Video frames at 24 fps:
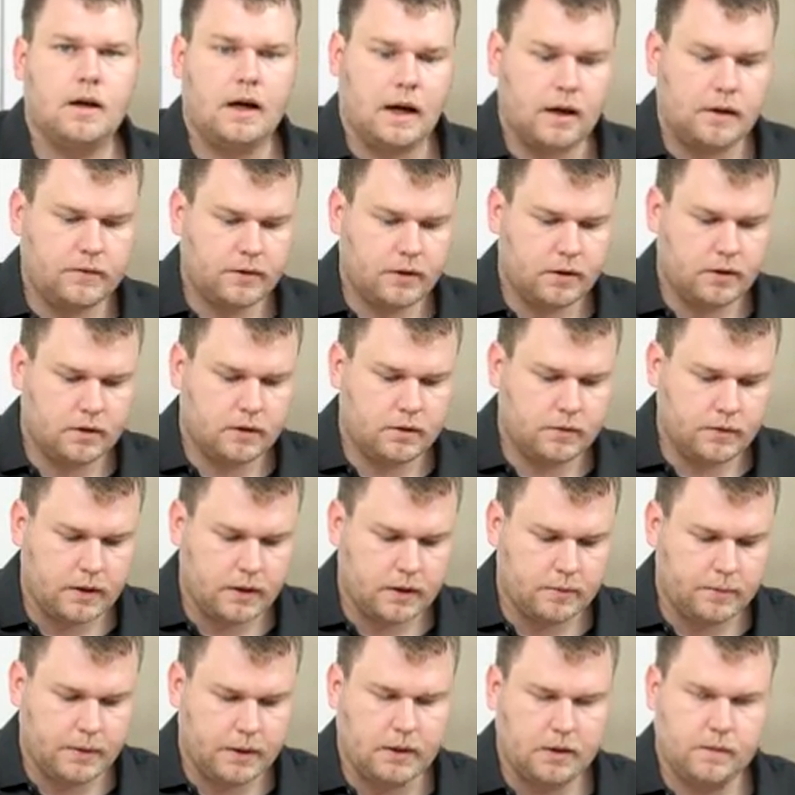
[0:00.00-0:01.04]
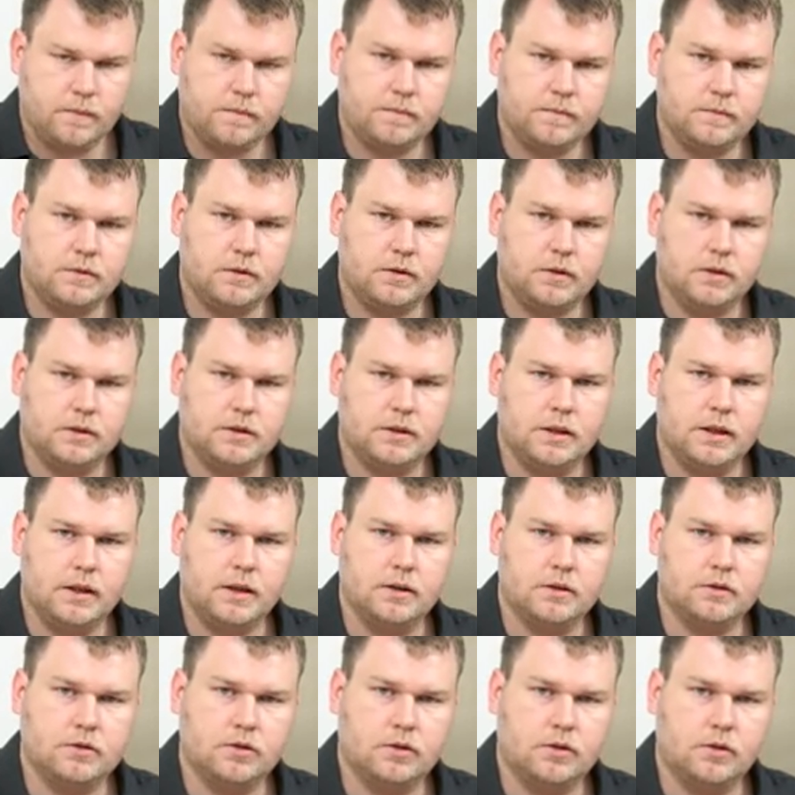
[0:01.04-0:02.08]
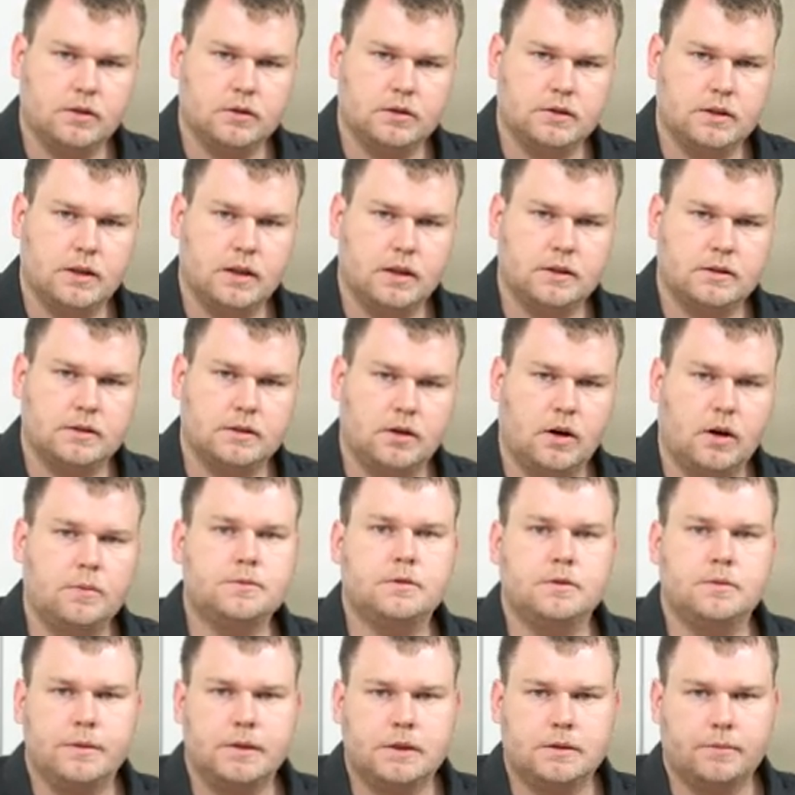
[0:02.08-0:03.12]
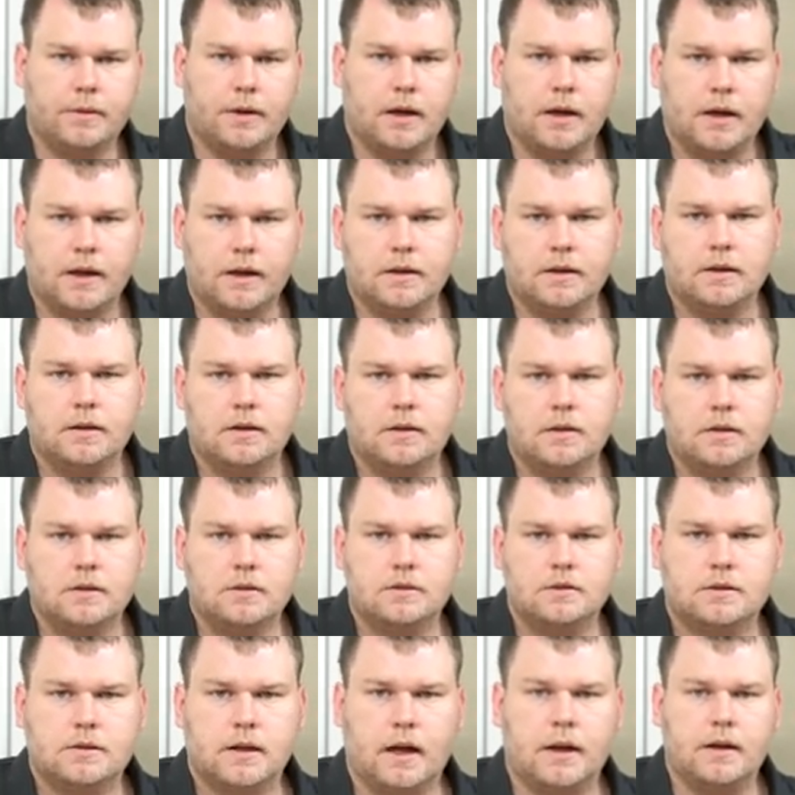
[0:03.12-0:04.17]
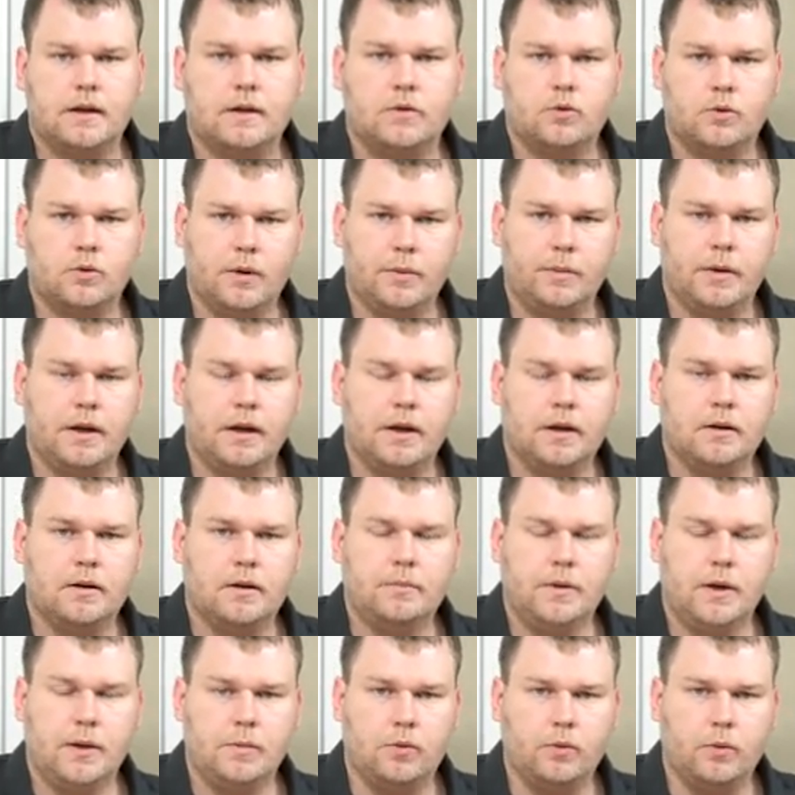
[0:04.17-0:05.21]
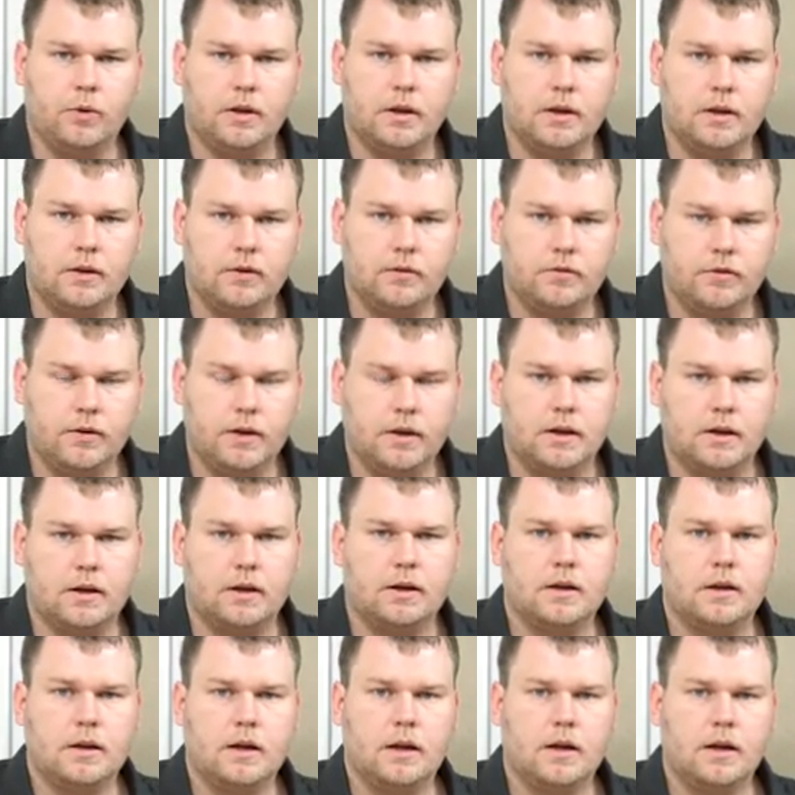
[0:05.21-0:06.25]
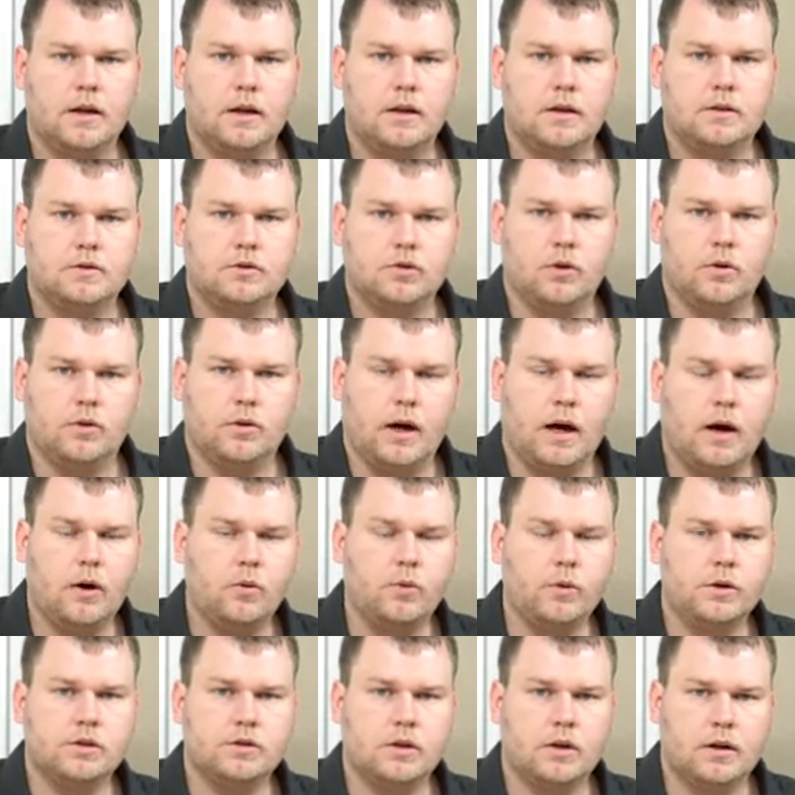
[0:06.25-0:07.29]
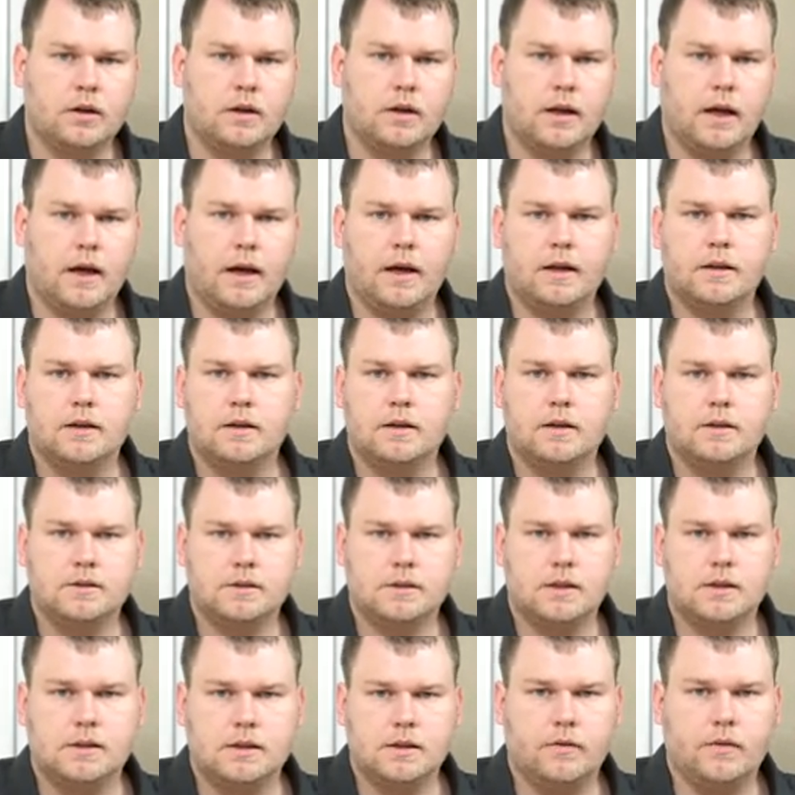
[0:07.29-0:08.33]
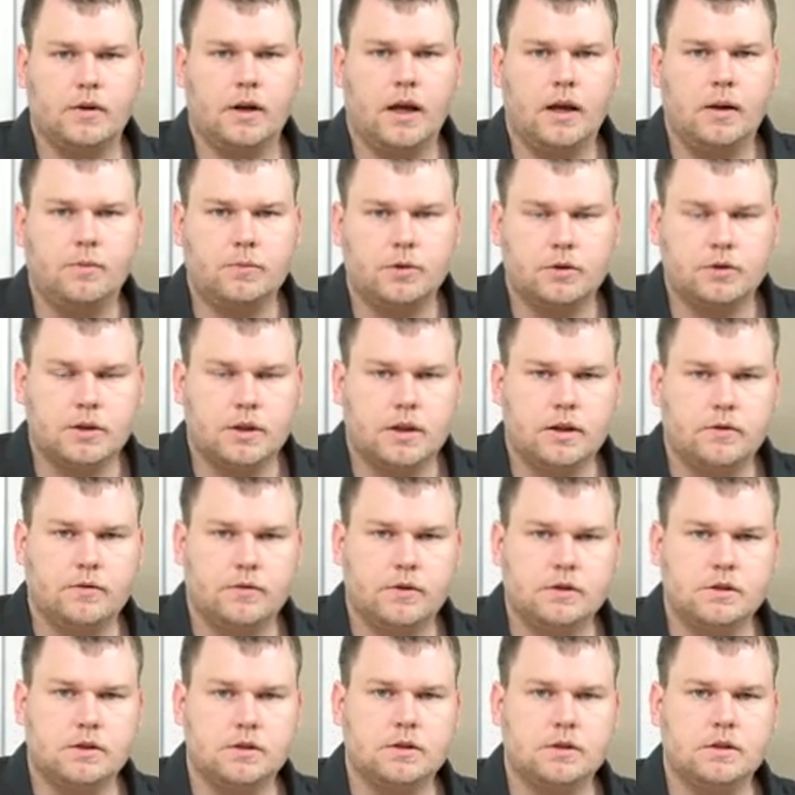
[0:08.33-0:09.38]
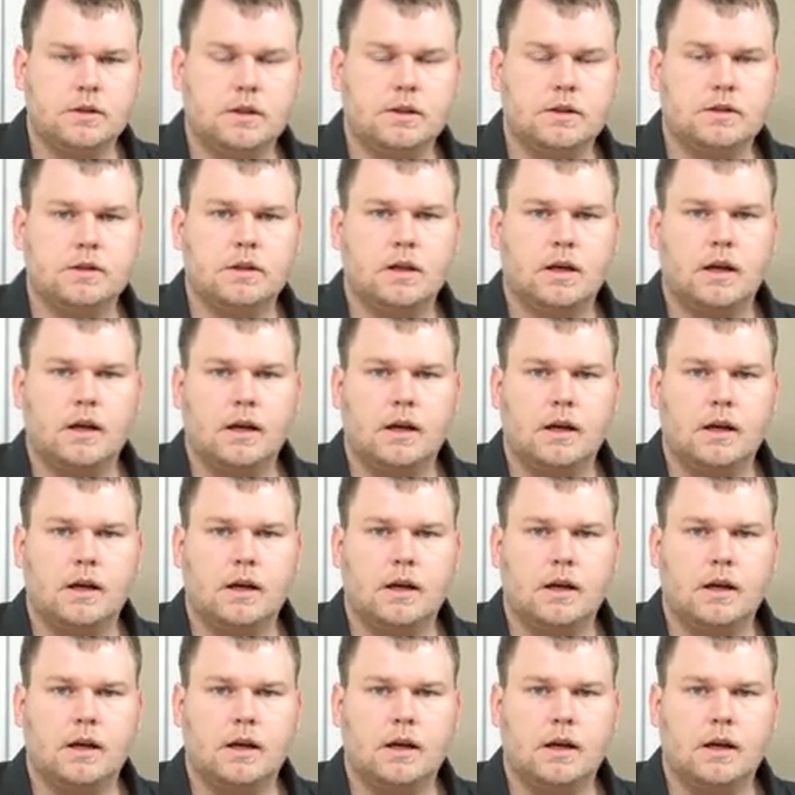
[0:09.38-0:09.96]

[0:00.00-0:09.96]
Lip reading: After the development of the silicon solar cells, optimism again started gripping people within the field. So now we suddenly had 6, 7, 8% efficiencies,